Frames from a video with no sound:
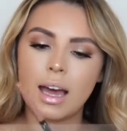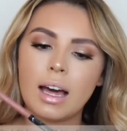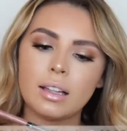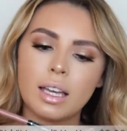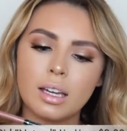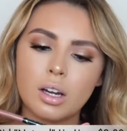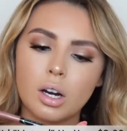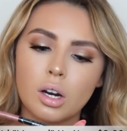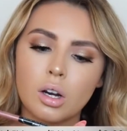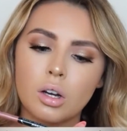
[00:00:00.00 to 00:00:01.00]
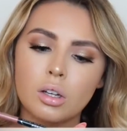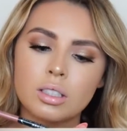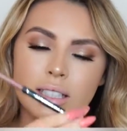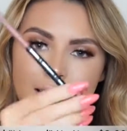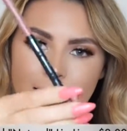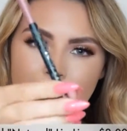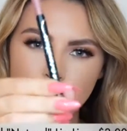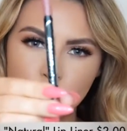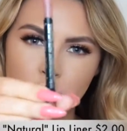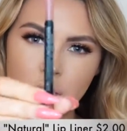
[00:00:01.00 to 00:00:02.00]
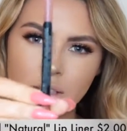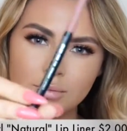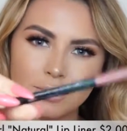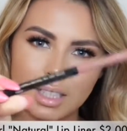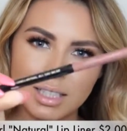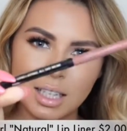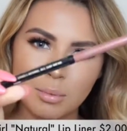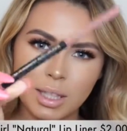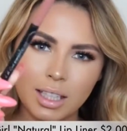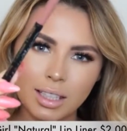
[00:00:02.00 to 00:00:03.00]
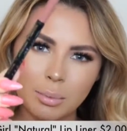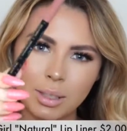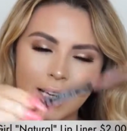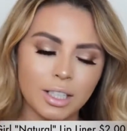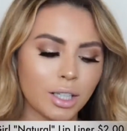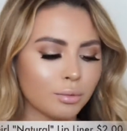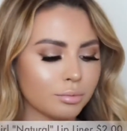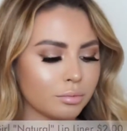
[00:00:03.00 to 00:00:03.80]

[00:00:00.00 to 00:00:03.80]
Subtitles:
LA Girls Natural is going to be the lip liner.